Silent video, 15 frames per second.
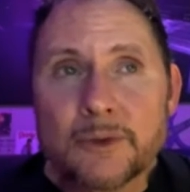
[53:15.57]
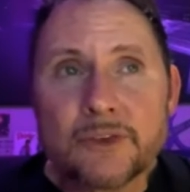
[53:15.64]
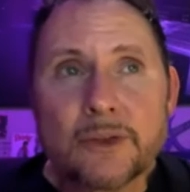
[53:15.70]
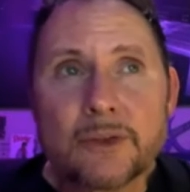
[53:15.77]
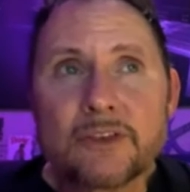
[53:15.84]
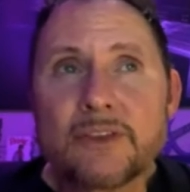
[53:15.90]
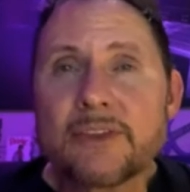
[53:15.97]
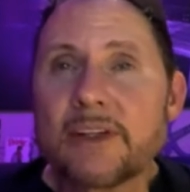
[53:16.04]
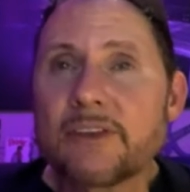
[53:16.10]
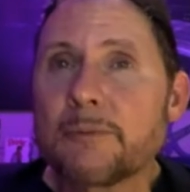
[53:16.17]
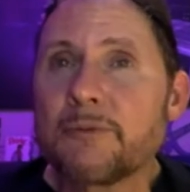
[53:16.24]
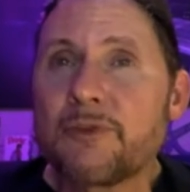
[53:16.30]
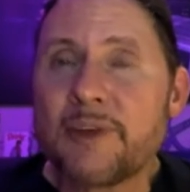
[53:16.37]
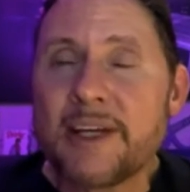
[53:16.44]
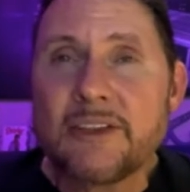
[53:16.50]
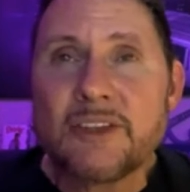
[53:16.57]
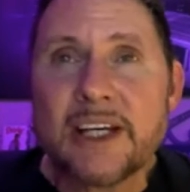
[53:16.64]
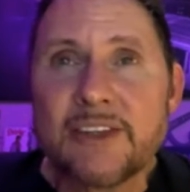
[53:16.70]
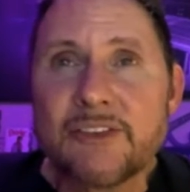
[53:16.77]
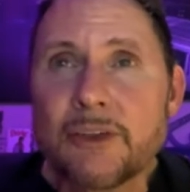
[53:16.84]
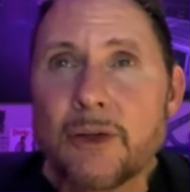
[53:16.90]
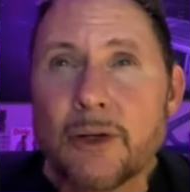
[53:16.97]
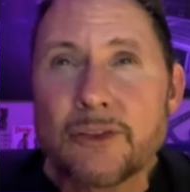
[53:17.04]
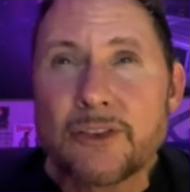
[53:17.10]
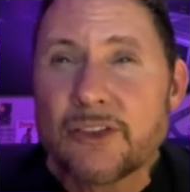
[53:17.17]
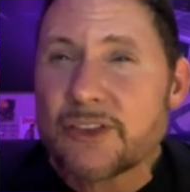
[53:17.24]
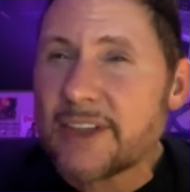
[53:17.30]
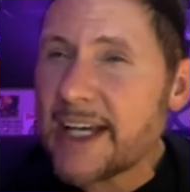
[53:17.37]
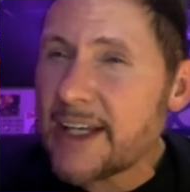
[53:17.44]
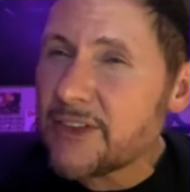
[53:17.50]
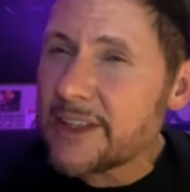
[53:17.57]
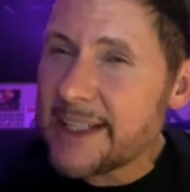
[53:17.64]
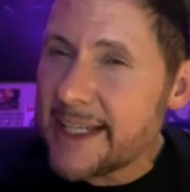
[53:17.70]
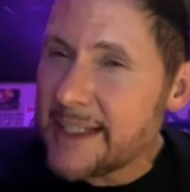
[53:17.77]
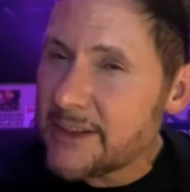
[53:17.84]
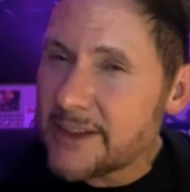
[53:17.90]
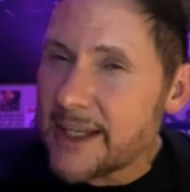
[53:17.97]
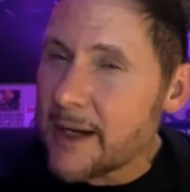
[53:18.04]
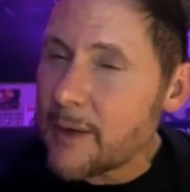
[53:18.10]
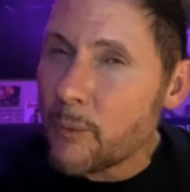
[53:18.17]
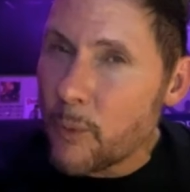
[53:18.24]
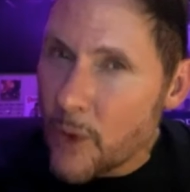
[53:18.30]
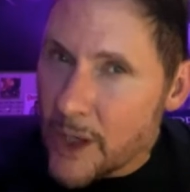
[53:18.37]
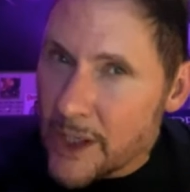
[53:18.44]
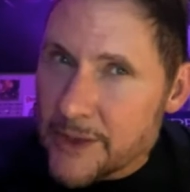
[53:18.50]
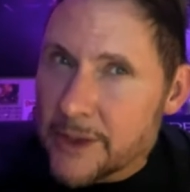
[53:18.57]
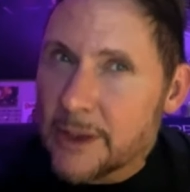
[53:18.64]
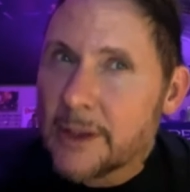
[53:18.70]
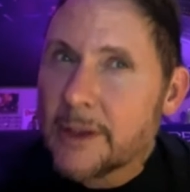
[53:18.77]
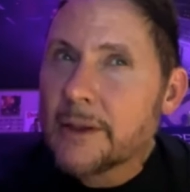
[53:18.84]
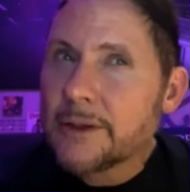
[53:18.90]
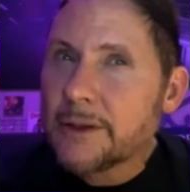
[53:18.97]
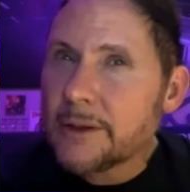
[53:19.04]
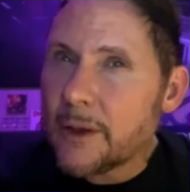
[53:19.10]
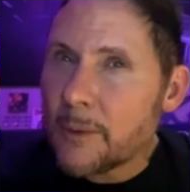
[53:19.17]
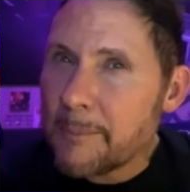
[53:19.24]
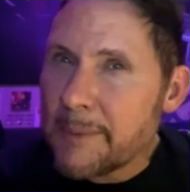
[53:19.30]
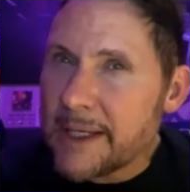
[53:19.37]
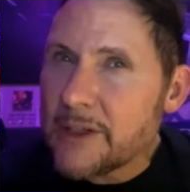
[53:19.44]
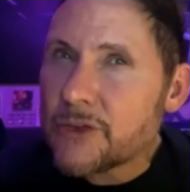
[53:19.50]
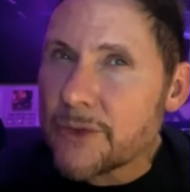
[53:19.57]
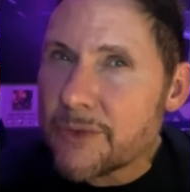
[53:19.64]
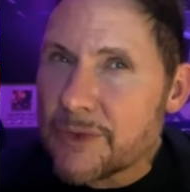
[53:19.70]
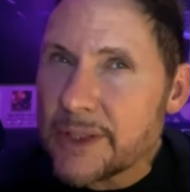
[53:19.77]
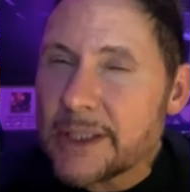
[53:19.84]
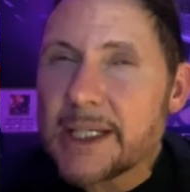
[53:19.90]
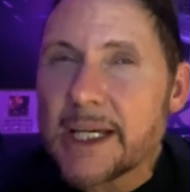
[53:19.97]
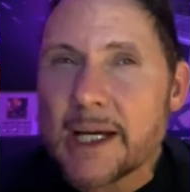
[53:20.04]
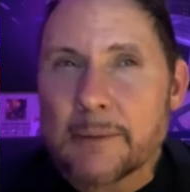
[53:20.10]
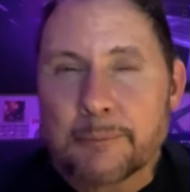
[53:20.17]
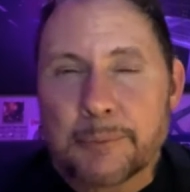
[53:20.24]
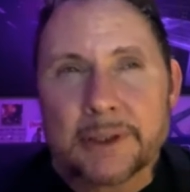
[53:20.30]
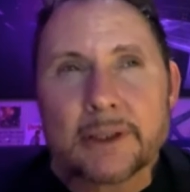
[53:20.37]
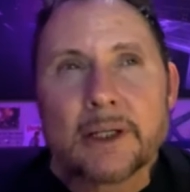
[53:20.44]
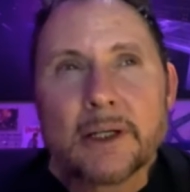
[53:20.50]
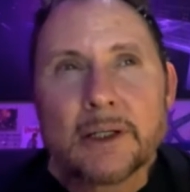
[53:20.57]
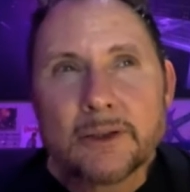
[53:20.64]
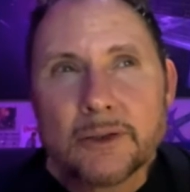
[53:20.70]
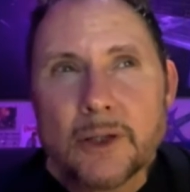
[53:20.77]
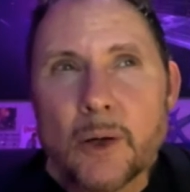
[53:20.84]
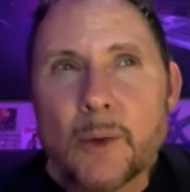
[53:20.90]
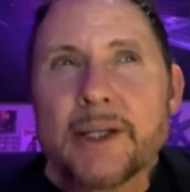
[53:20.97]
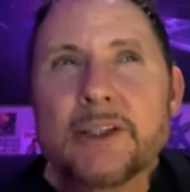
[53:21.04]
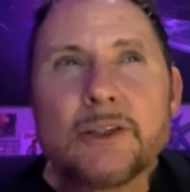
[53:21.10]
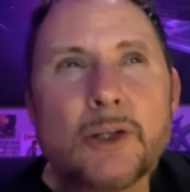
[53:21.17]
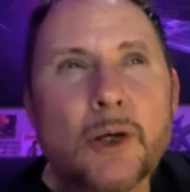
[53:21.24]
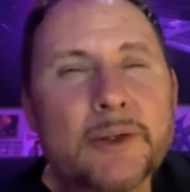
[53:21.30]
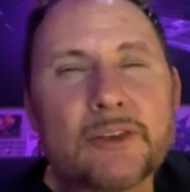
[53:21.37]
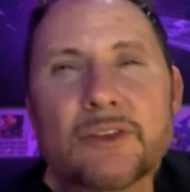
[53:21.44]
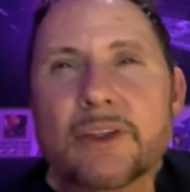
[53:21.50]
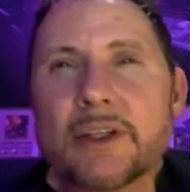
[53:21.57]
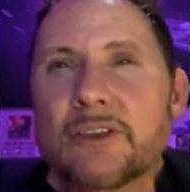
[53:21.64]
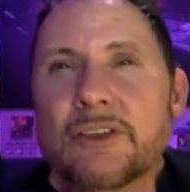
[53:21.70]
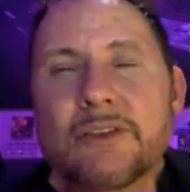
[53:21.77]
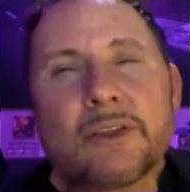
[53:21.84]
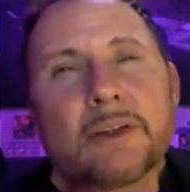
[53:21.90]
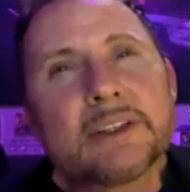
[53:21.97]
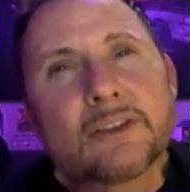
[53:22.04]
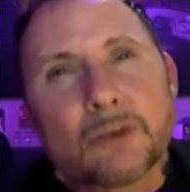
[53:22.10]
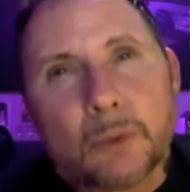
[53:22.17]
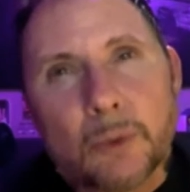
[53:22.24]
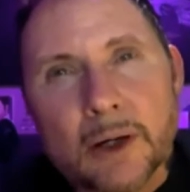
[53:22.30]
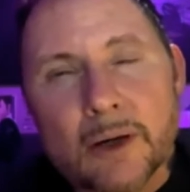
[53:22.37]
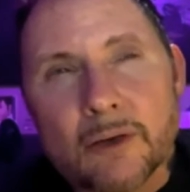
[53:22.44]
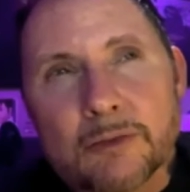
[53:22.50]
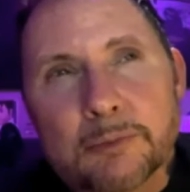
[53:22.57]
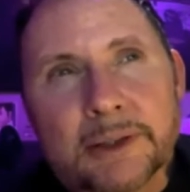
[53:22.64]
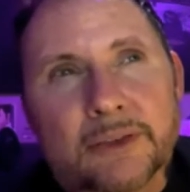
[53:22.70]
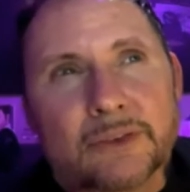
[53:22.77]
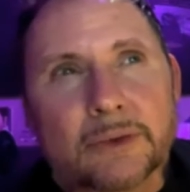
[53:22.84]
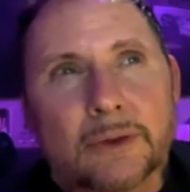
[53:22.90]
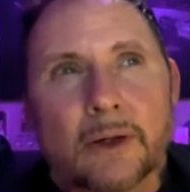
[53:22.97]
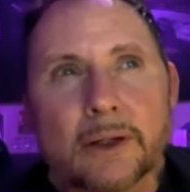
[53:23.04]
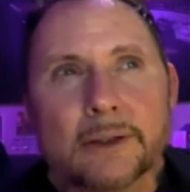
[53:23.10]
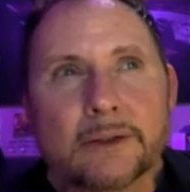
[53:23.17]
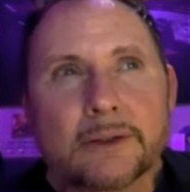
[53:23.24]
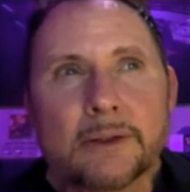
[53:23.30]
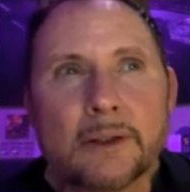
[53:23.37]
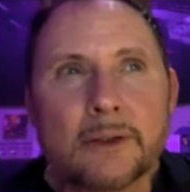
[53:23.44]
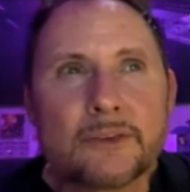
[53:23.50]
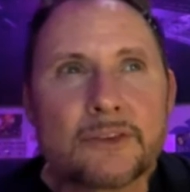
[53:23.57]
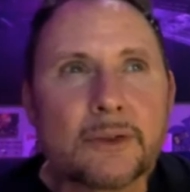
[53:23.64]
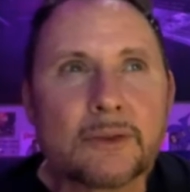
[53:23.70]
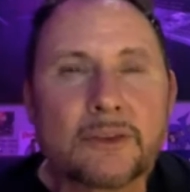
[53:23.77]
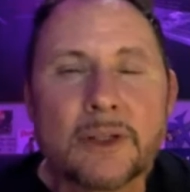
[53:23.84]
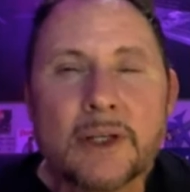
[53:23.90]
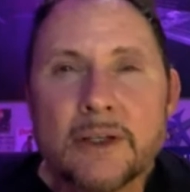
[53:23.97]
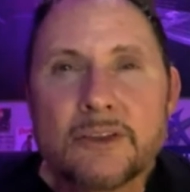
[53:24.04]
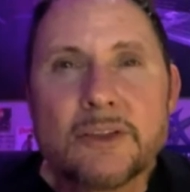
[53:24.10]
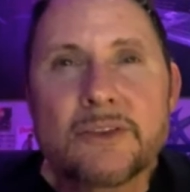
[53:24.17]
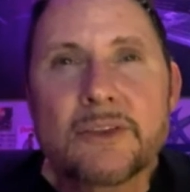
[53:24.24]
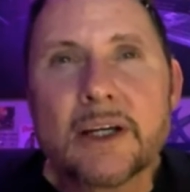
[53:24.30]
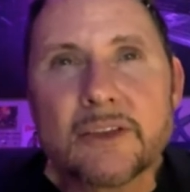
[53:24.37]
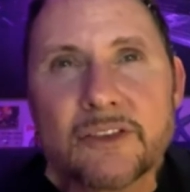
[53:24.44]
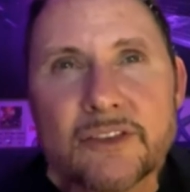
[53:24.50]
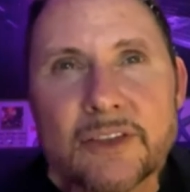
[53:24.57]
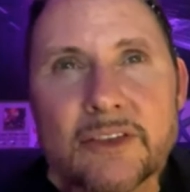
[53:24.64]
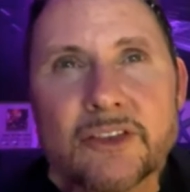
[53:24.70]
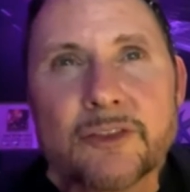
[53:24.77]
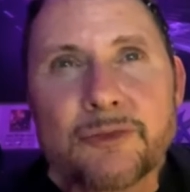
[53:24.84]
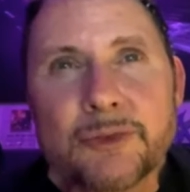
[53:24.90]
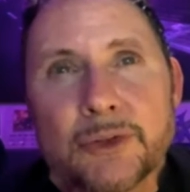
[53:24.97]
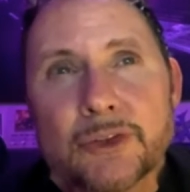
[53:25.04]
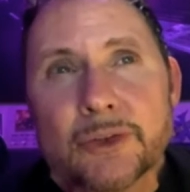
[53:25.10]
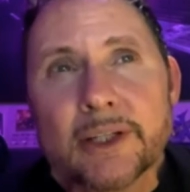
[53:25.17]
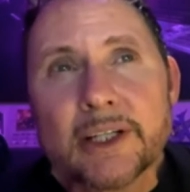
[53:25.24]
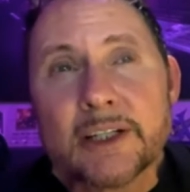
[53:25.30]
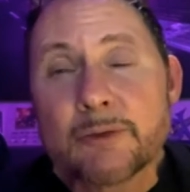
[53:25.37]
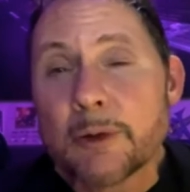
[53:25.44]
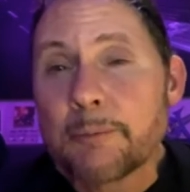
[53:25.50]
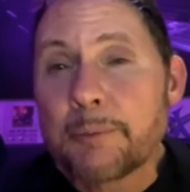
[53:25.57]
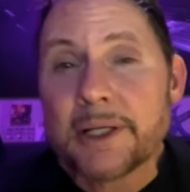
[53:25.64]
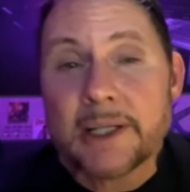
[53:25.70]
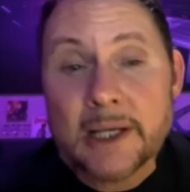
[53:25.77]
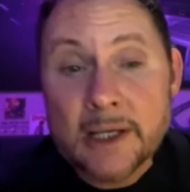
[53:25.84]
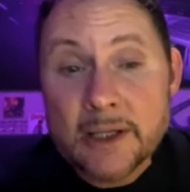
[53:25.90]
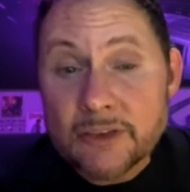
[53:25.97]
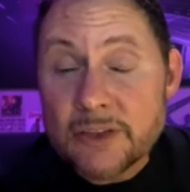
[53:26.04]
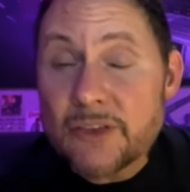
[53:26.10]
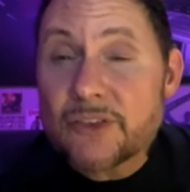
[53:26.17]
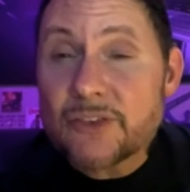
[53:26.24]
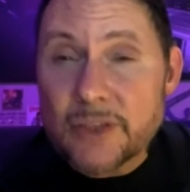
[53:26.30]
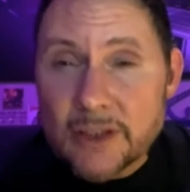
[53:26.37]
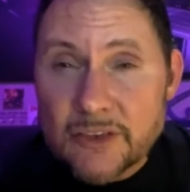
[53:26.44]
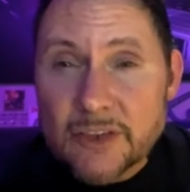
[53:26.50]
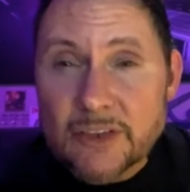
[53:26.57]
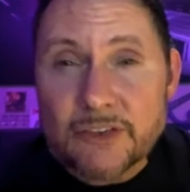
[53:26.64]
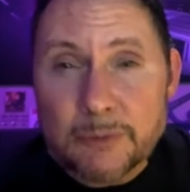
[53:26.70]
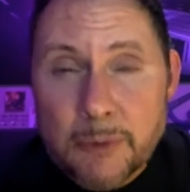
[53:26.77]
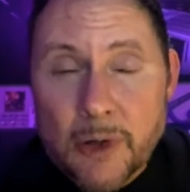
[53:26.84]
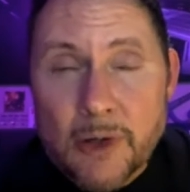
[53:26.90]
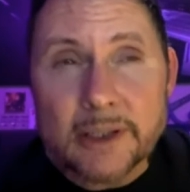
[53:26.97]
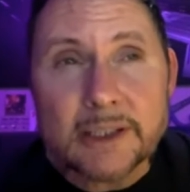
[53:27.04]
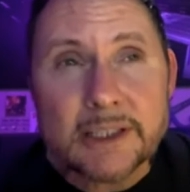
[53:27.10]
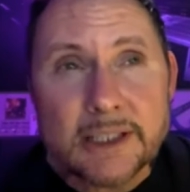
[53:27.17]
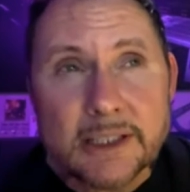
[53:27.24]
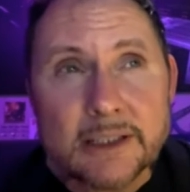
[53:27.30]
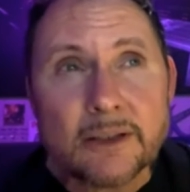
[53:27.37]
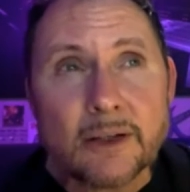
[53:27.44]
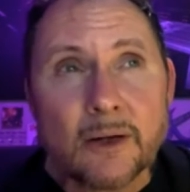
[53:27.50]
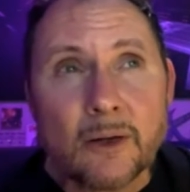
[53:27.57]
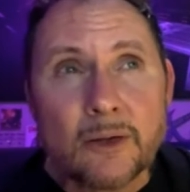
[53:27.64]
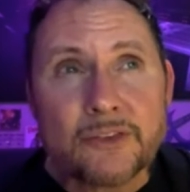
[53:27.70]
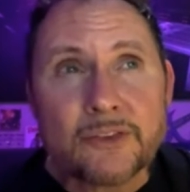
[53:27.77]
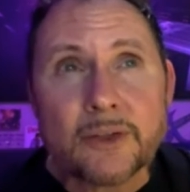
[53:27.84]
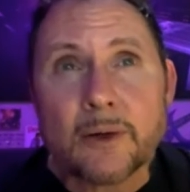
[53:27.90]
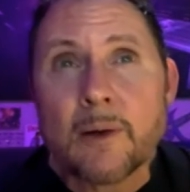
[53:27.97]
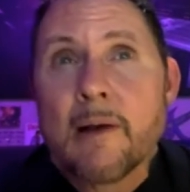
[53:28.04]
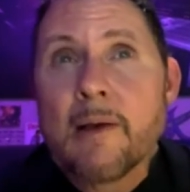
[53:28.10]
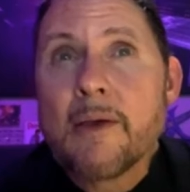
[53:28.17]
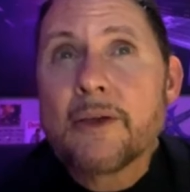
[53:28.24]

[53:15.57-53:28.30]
So she's had some fantastic auditions. Hasn't landed that one, you know, major thing yet, but you know, she's only 12, bless her heart, you know, so she's got such a future ahead of her. But she's such a smart kid also.